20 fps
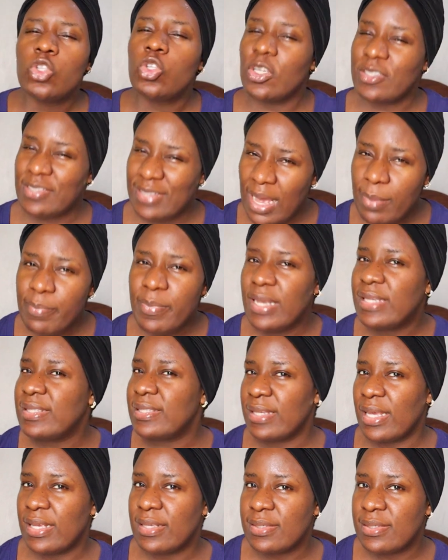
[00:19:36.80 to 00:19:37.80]
Does that make
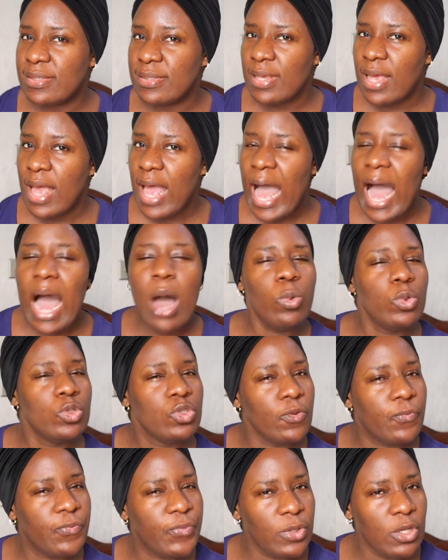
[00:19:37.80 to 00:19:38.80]
sense? How
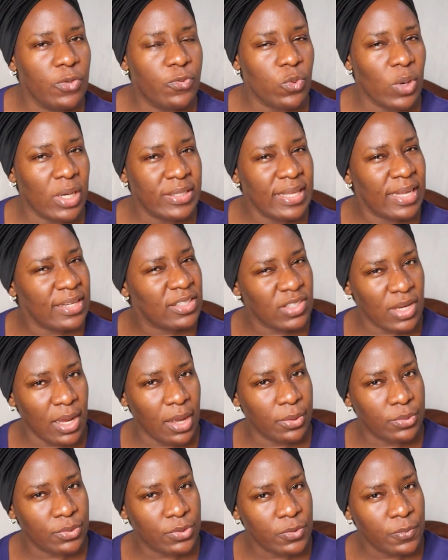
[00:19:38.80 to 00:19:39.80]
would you feel if you are that
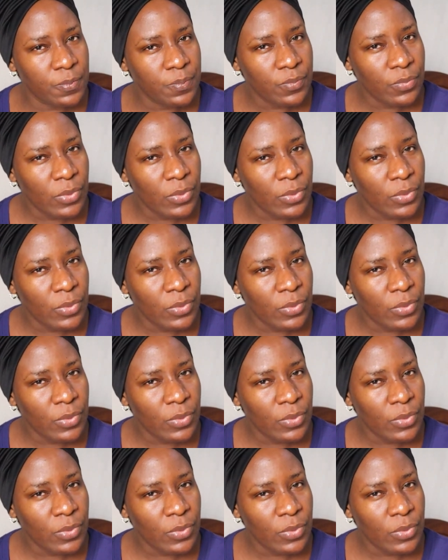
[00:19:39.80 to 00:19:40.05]
child?